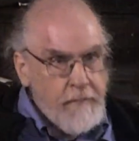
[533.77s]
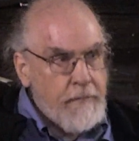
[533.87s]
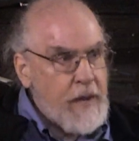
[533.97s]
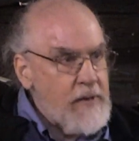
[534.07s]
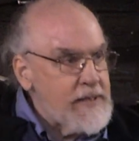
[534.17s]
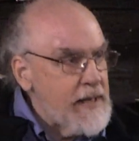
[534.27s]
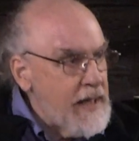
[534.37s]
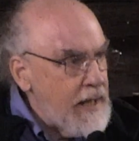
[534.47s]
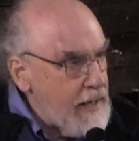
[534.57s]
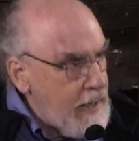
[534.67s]
I'm going to say
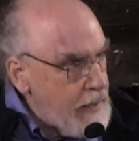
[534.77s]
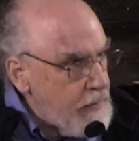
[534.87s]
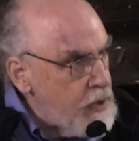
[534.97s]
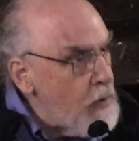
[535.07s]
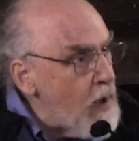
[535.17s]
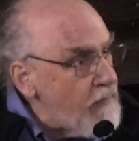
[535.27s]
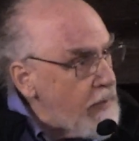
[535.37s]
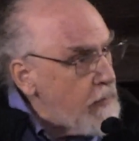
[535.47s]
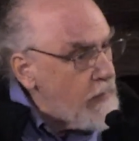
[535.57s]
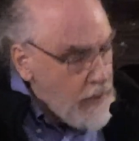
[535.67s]
that again. Too
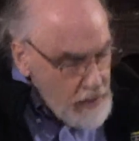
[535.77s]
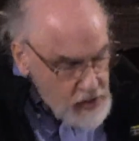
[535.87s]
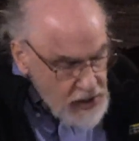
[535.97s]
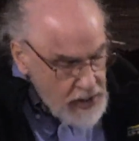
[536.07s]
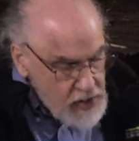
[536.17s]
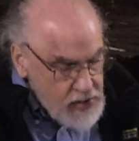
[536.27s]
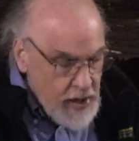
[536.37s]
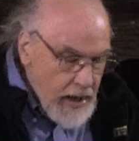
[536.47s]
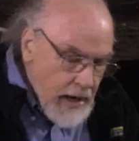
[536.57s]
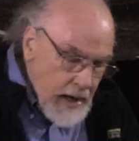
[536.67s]
often we are judged
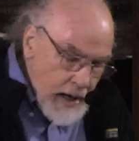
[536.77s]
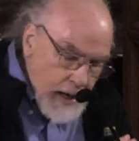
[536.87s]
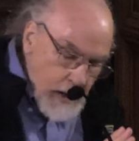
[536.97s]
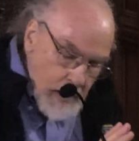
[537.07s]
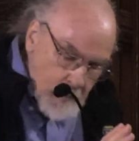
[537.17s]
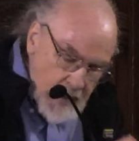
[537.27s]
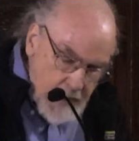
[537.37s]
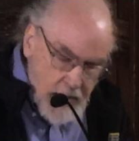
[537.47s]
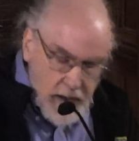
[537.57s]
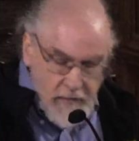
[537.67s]
by the
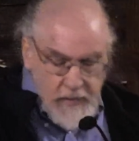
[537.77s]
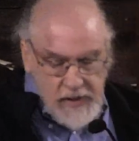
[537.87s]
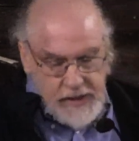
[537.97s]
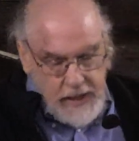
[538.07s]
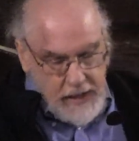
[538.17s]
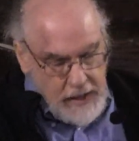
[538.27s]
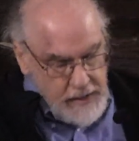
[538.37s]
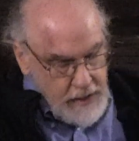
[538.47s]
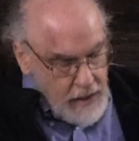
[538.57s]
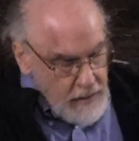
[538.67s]
color of our skin, not
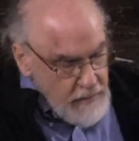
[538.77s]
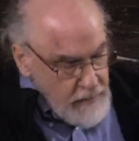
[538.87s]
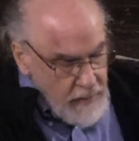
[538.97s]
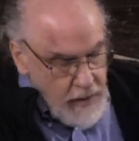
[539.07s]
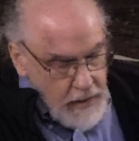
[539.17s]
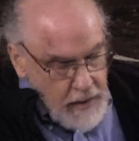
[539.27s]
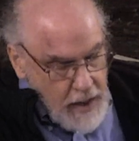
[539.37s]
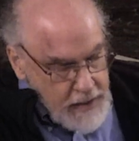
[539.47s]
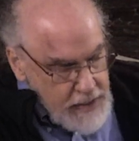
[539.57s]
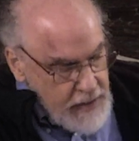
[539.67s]
the color
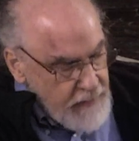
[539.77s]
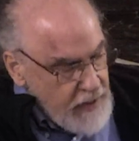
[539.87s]
content of our